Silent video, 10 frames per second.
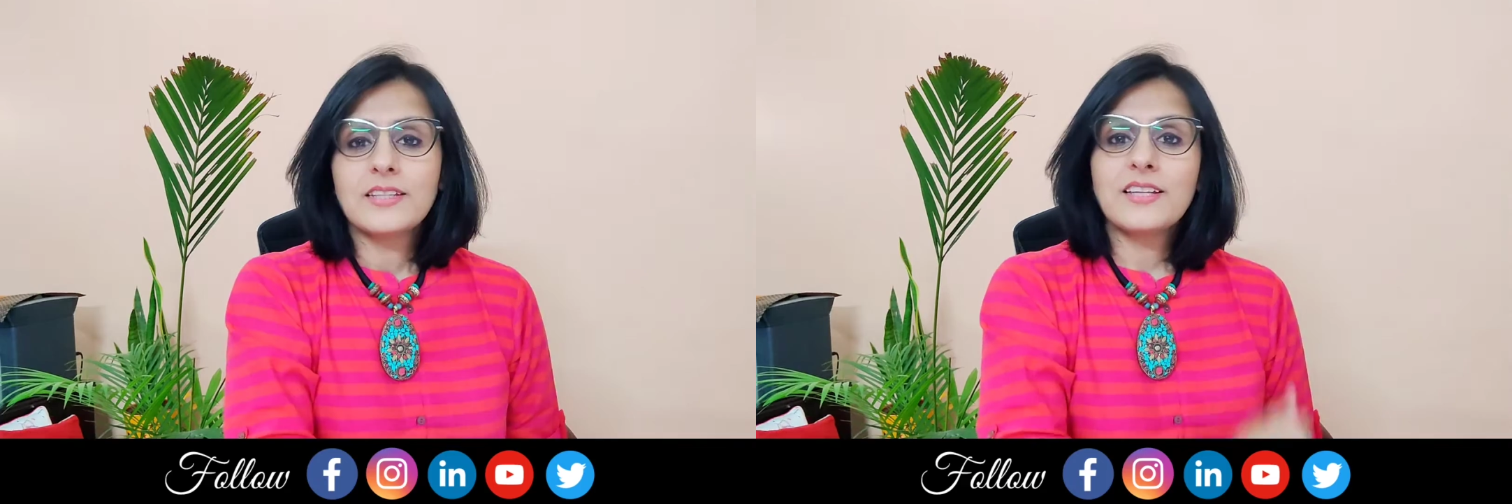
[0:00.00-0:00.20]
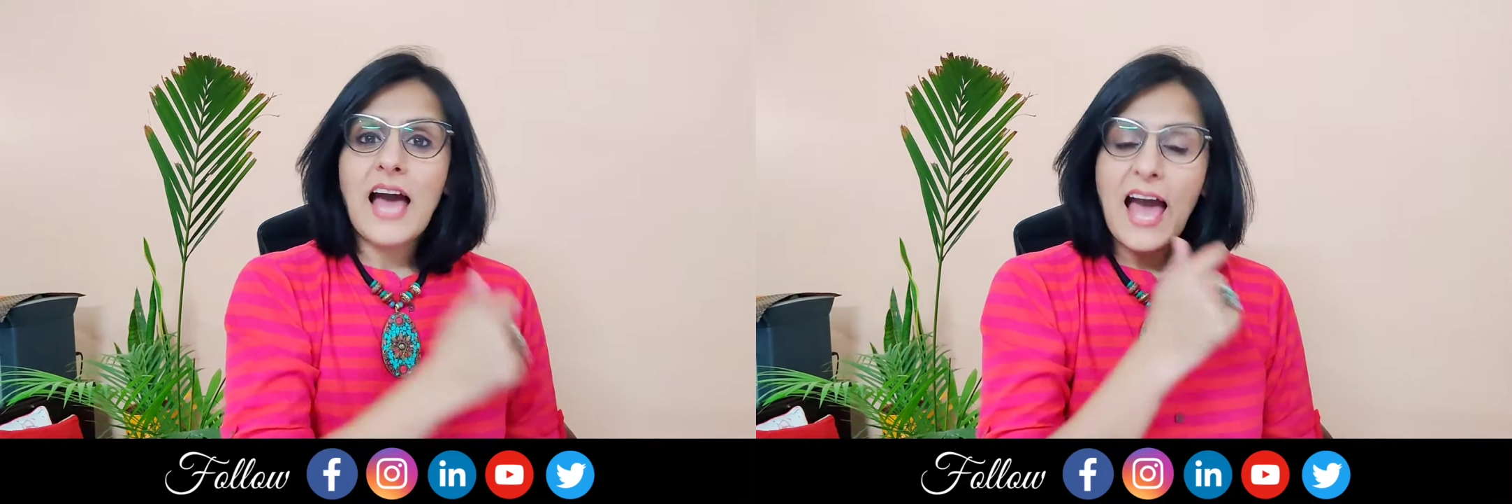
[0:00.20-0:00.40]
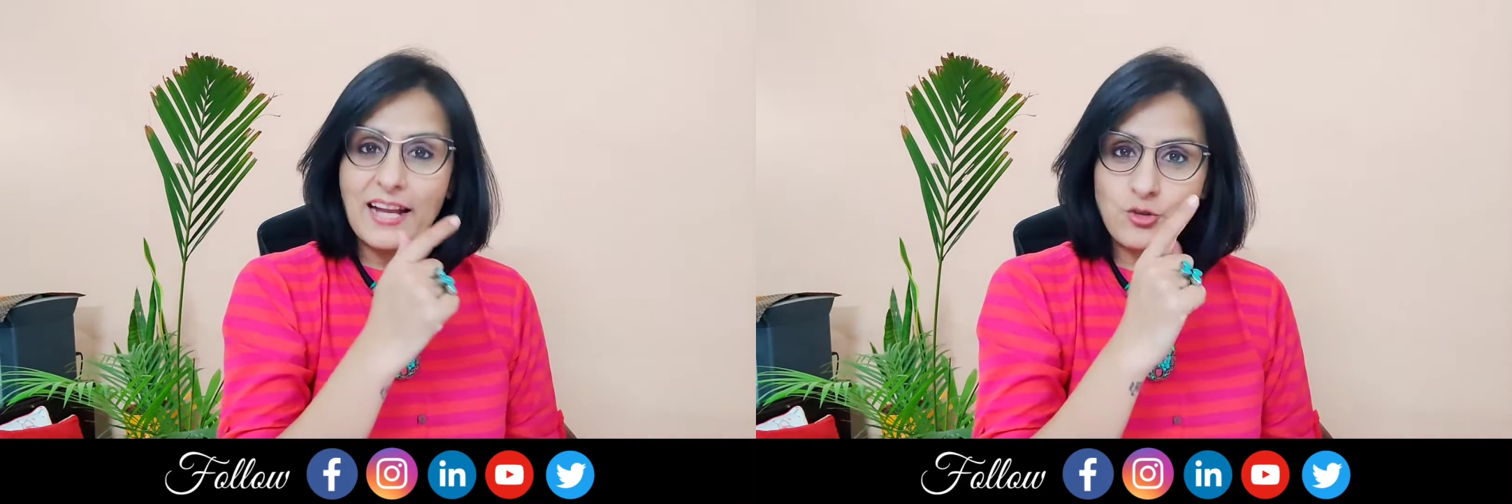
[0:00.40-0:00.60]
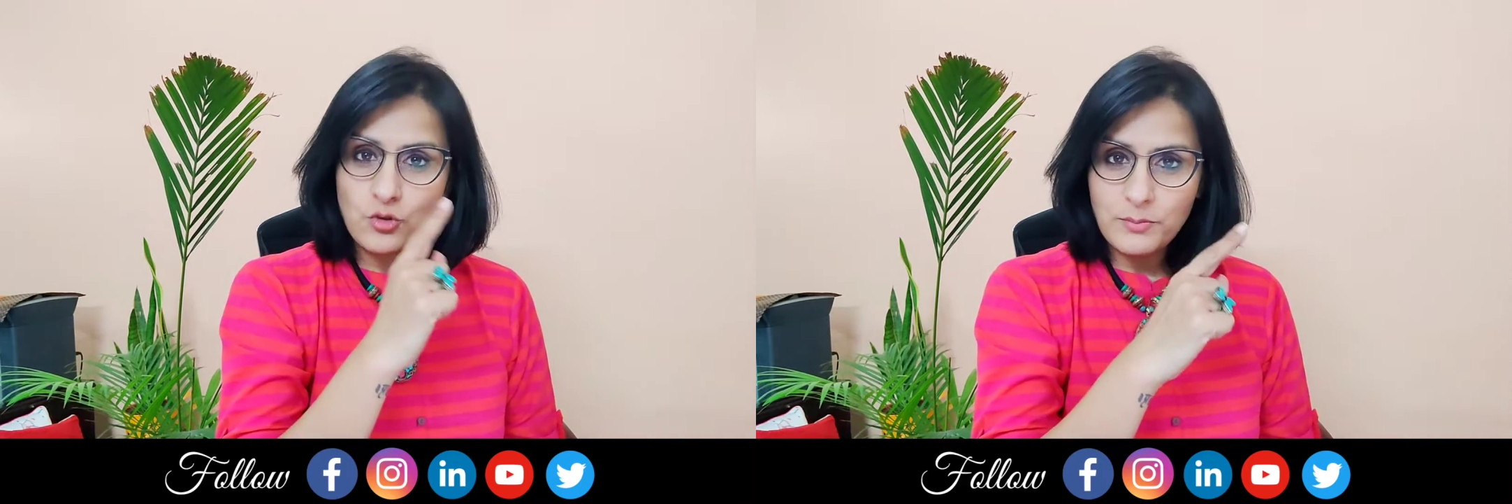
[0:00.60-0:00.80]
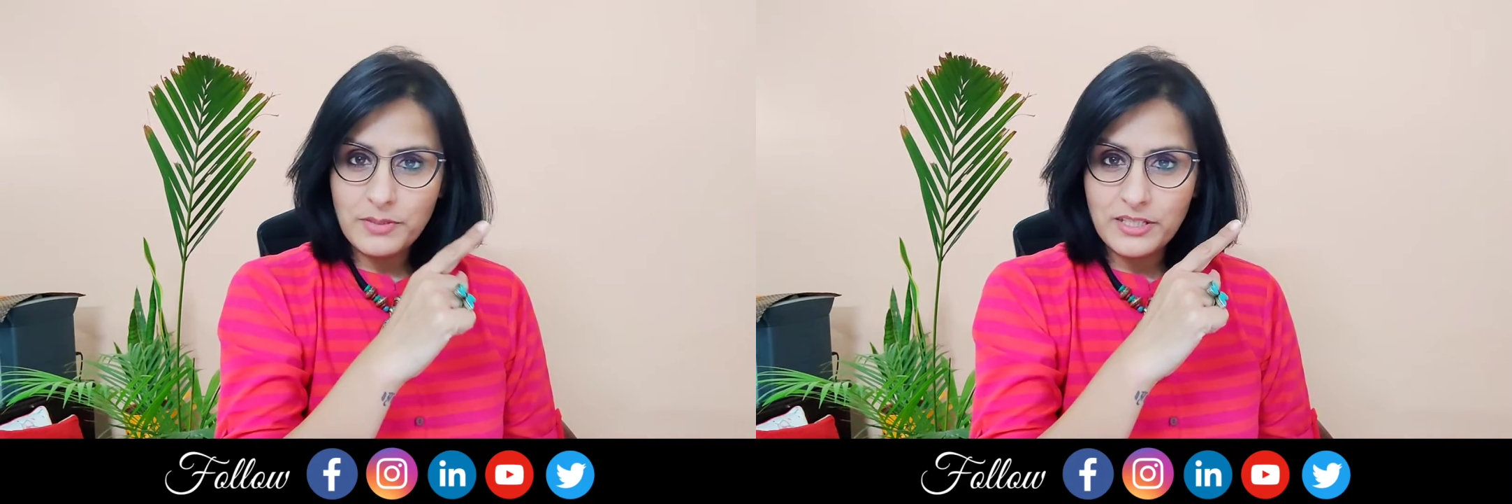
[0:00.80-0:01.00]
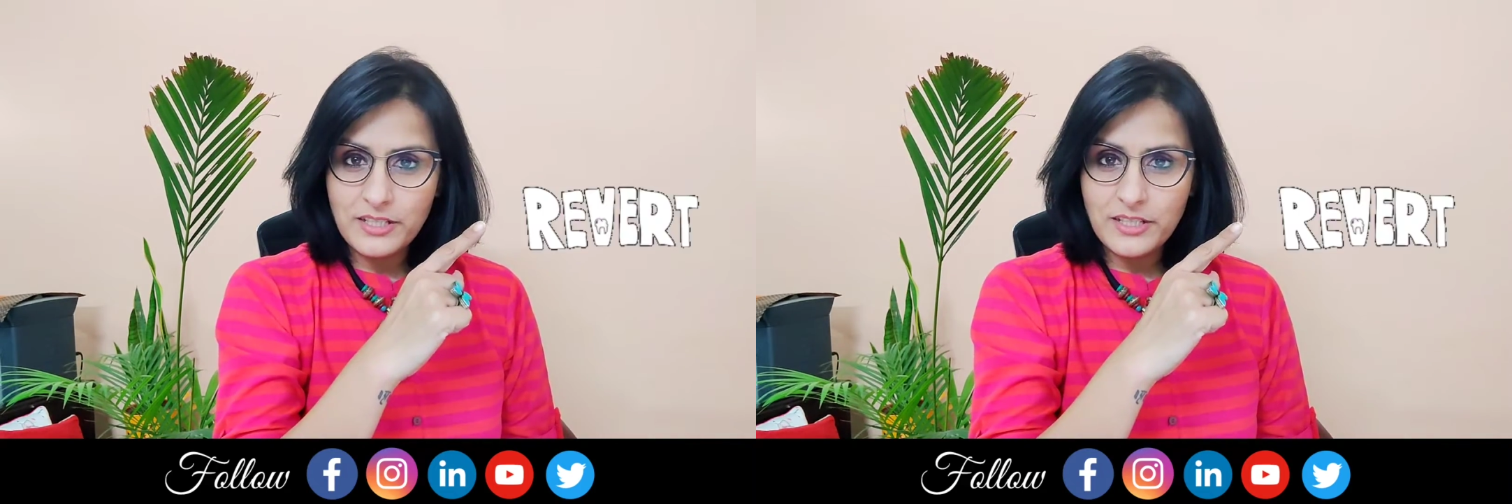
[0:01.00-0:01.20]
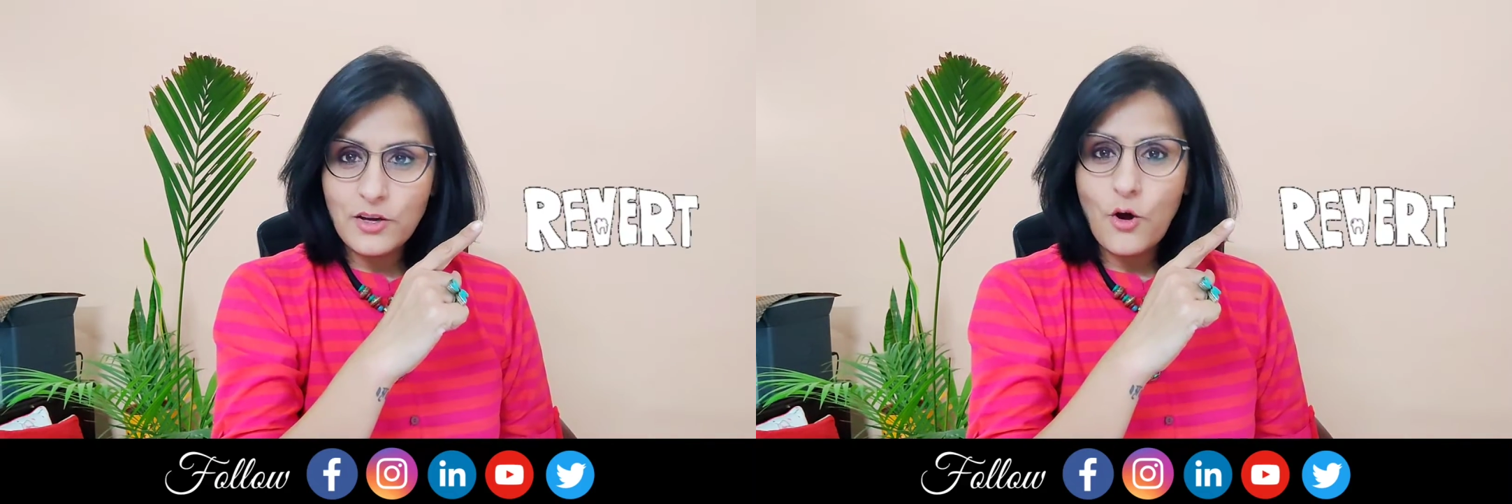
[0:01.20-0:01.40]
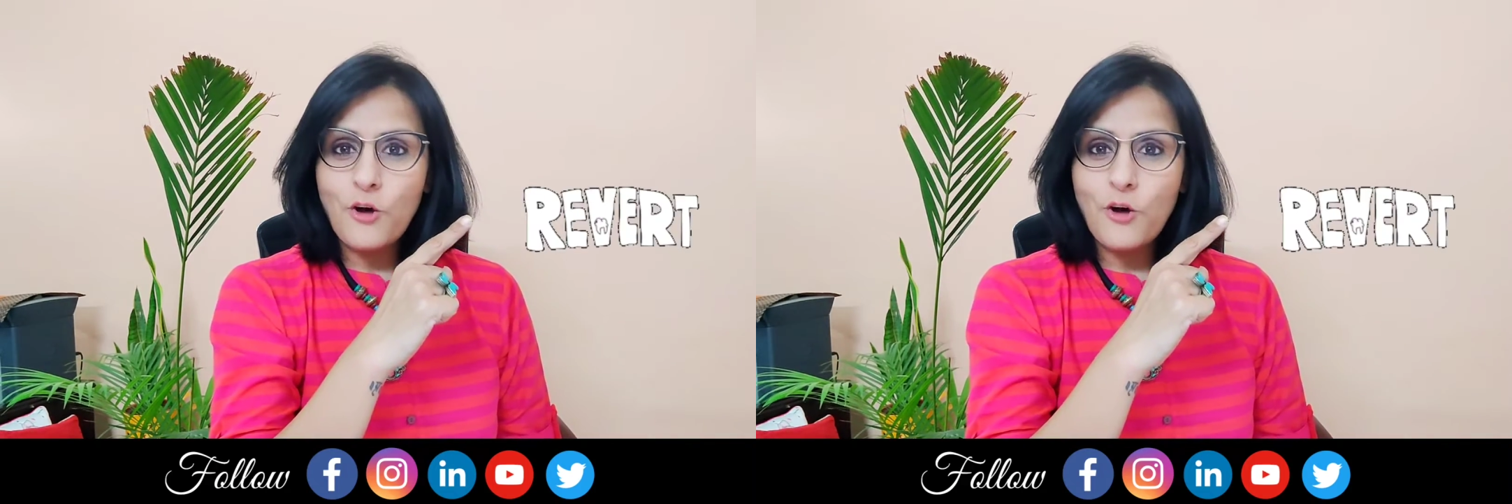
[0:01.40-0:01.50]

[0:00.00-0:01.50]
The actual meaning